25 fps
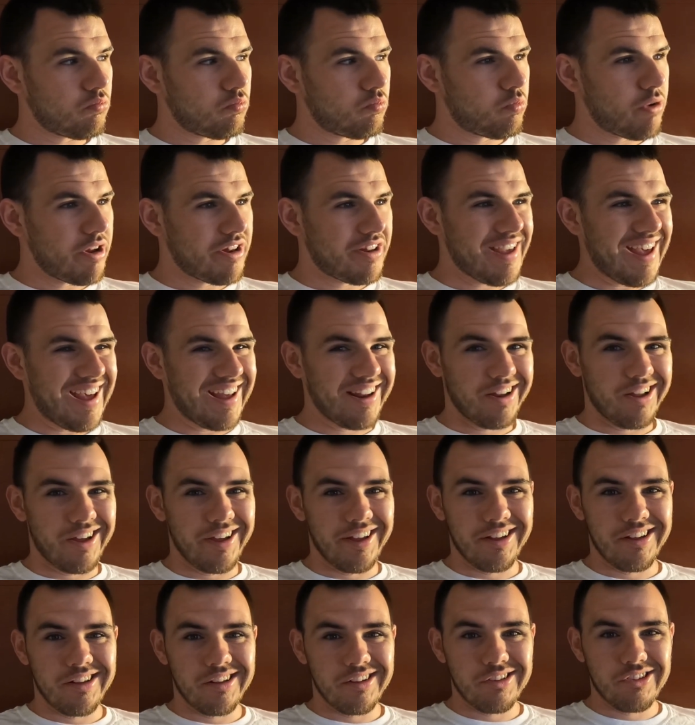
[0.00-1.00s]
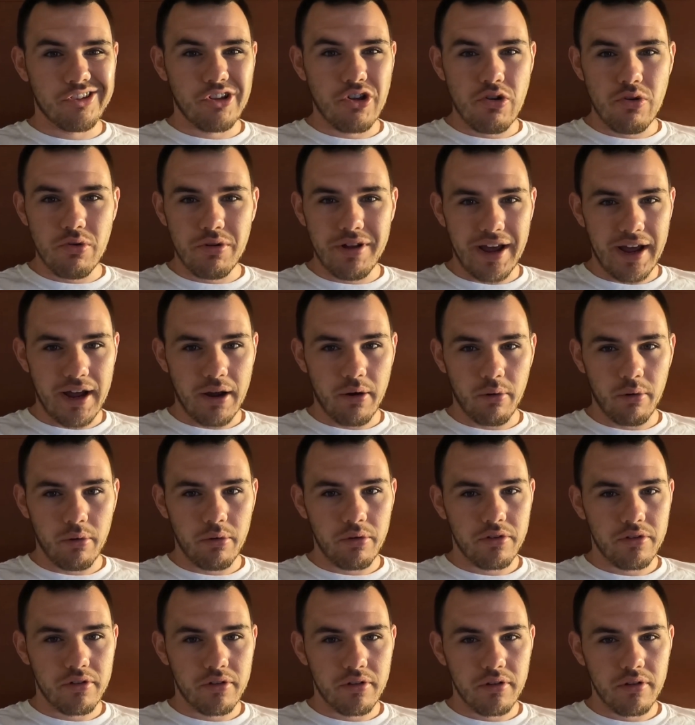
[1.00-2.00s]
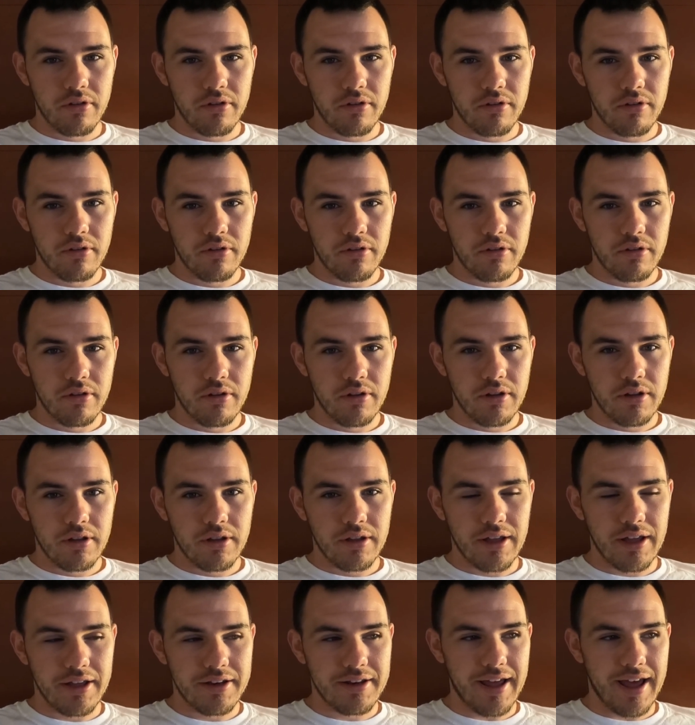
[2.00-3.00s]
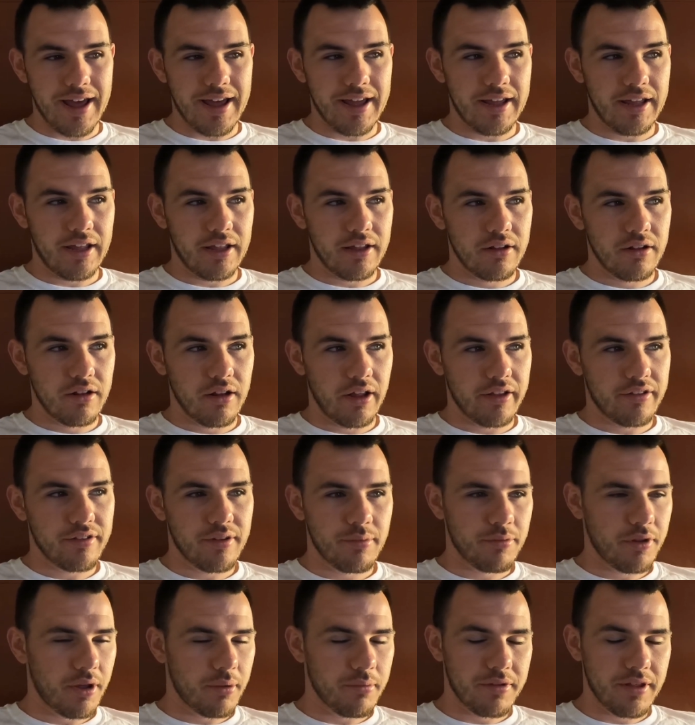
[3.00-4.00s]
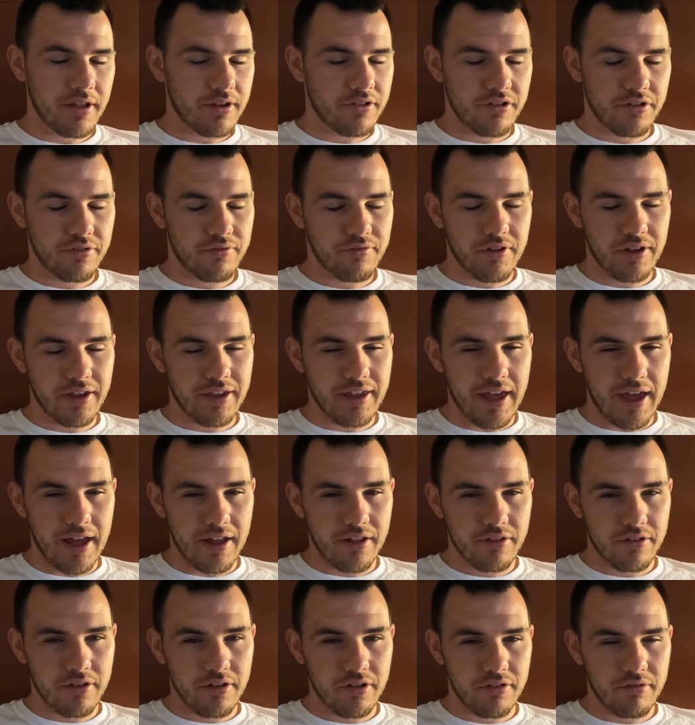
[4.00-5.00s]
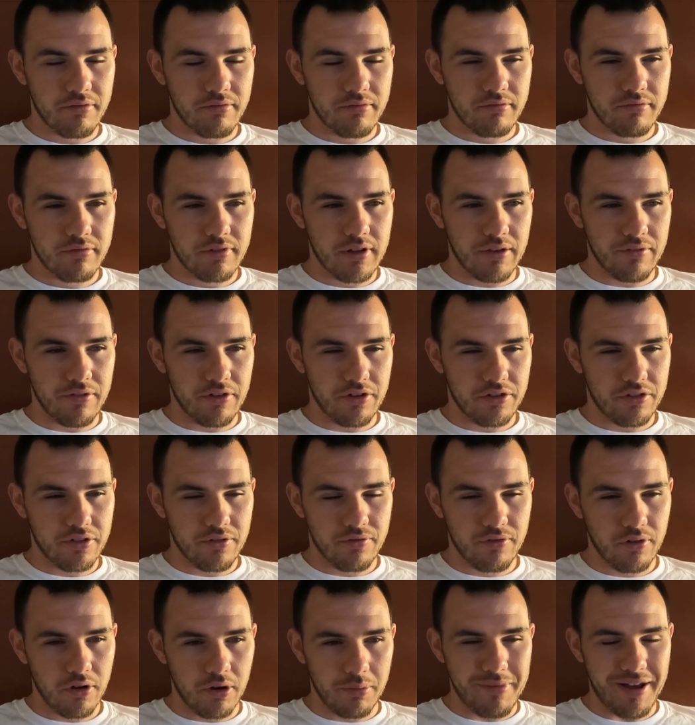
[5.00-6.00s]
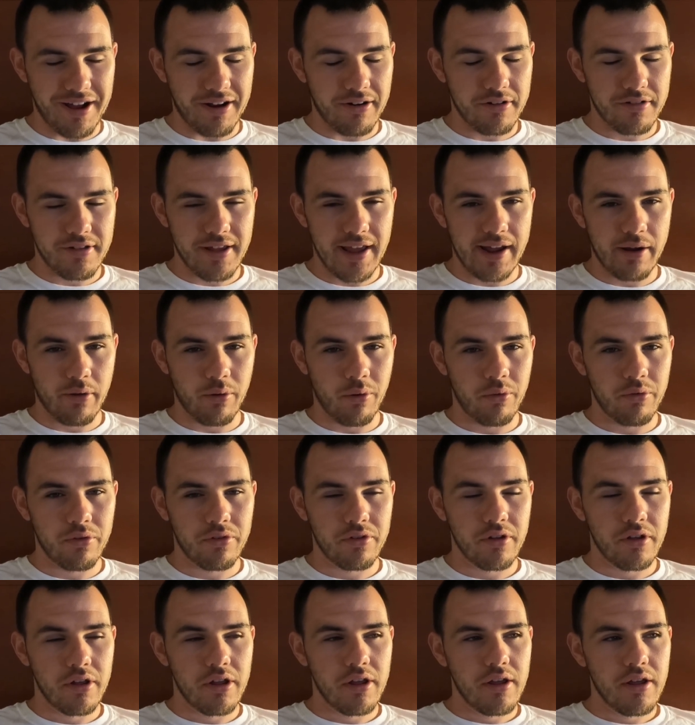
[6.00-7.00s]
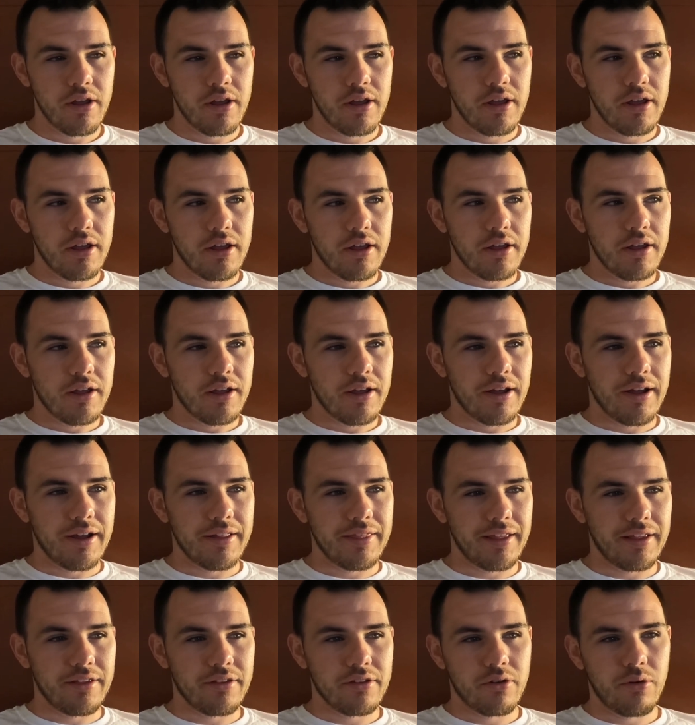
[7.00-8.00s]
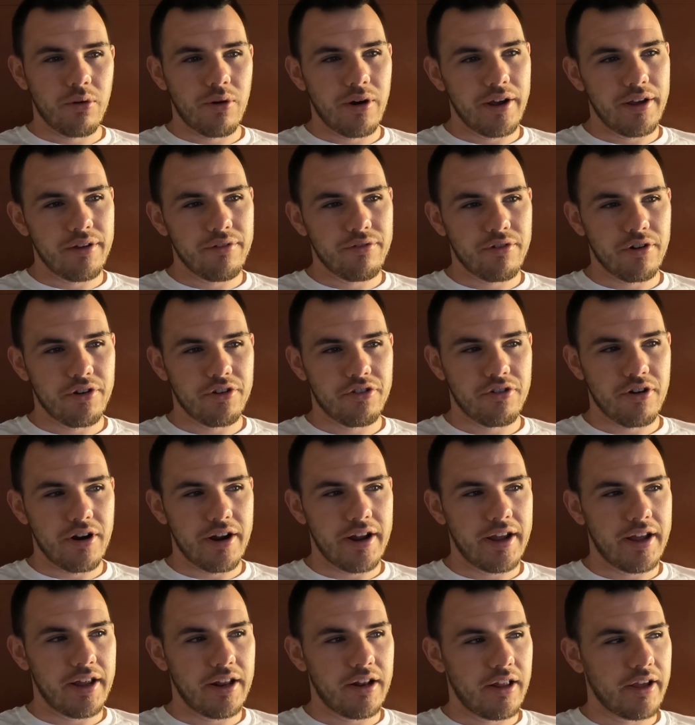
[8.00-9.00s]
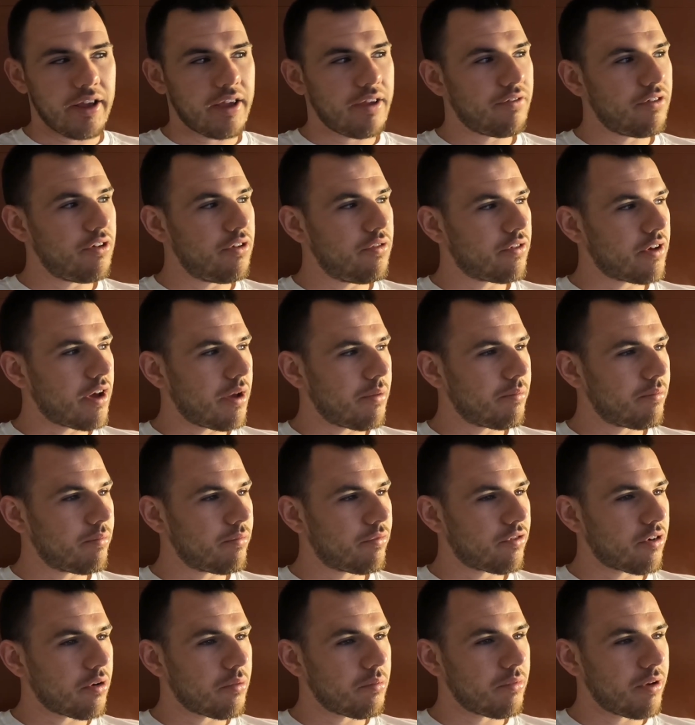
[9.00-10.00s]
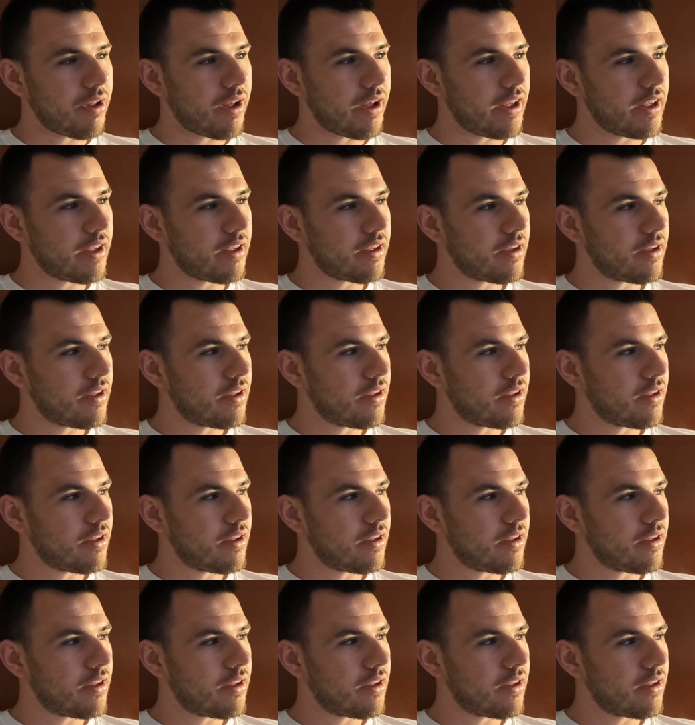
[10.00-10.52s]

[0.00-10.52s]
we'd get like 2 towels a day. Like sometimes they'd just forget to give us the full amount of towels, and that's quite frustrating. Like if you've come from like